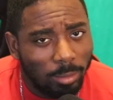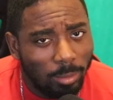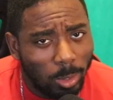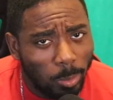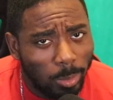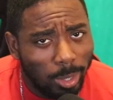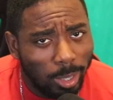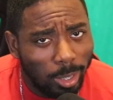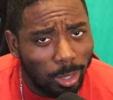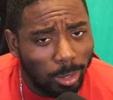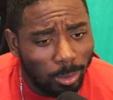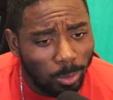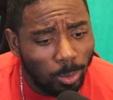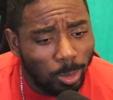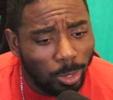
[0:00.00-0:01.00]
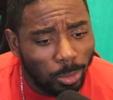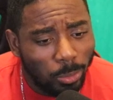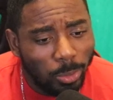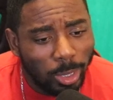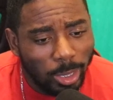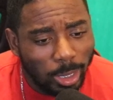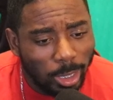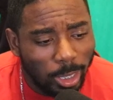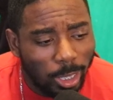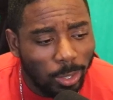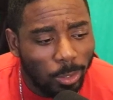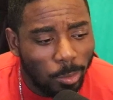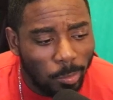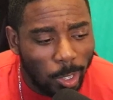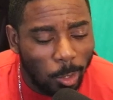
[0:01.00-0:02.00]
Don't be late. You want you want to get your chance
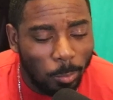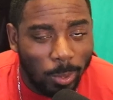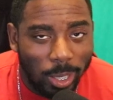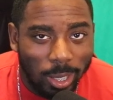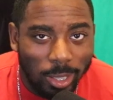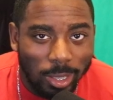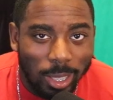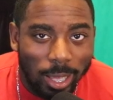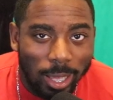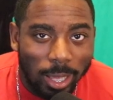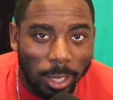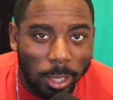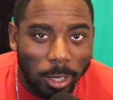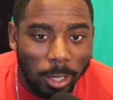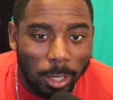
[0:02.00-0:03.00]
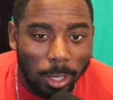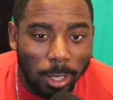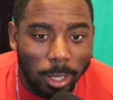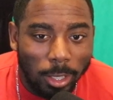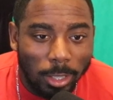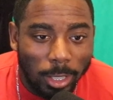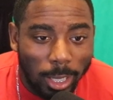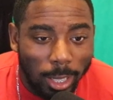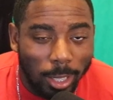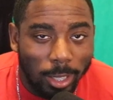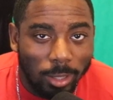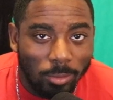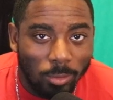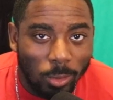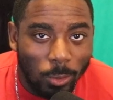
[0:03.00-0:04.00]
on the battle pass. And uh yeah,
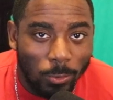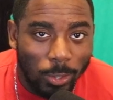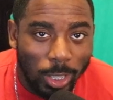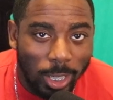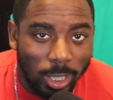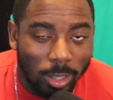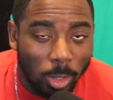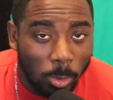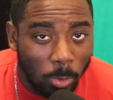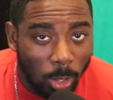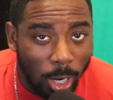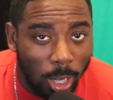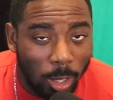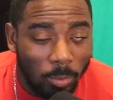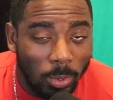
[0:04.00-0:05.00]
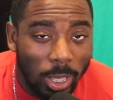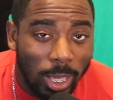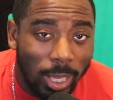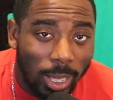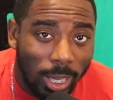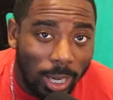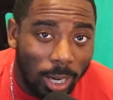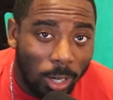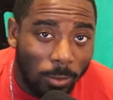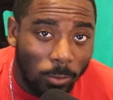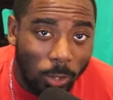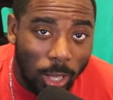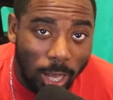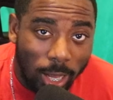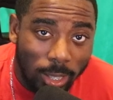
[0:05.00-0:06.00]
don't forget, subscribe. And I love you
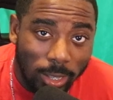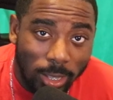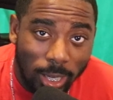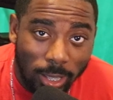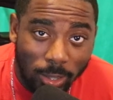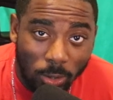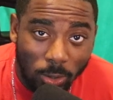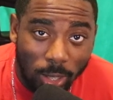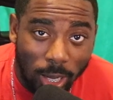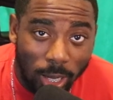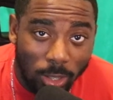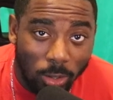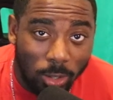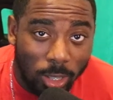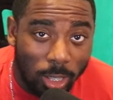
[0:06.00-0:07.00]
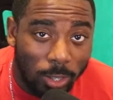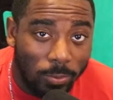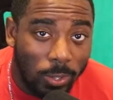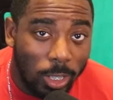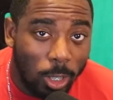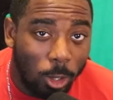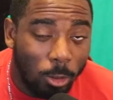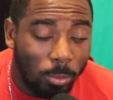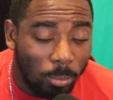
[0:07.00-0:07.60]
guys, and I'll see you guys on the next video.